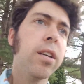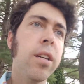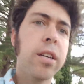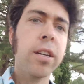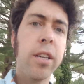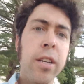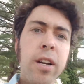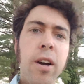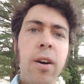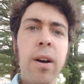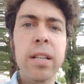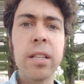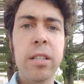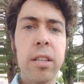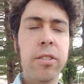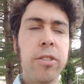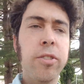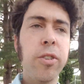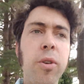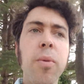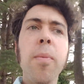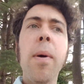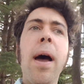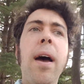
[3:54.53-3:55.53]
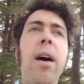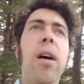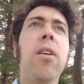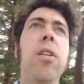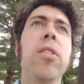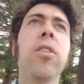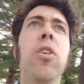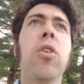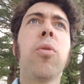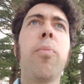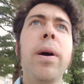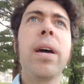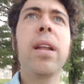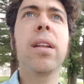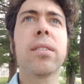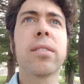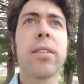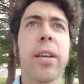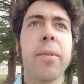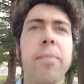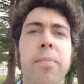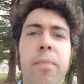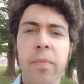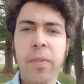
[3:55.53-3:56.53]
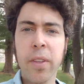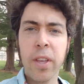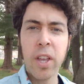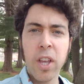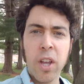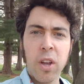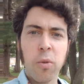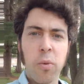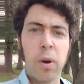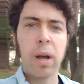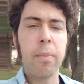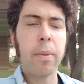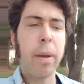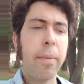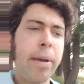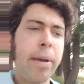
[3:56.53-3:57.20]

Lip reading: And to zoom out a little bit, it's like, why am I